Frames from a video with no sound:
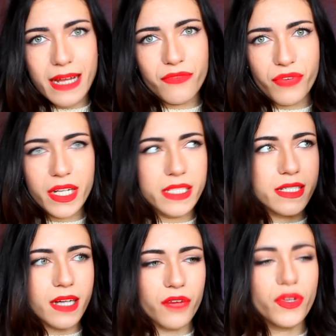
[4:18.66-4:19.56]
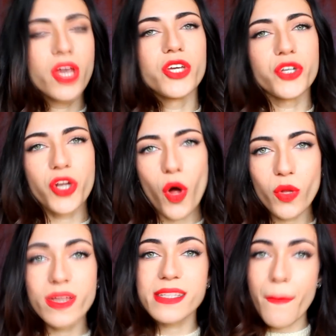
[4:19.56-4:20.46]
not infinity scarf, you can
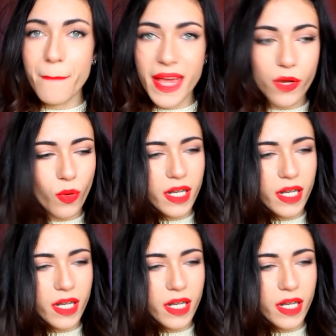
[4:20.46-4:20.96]
always make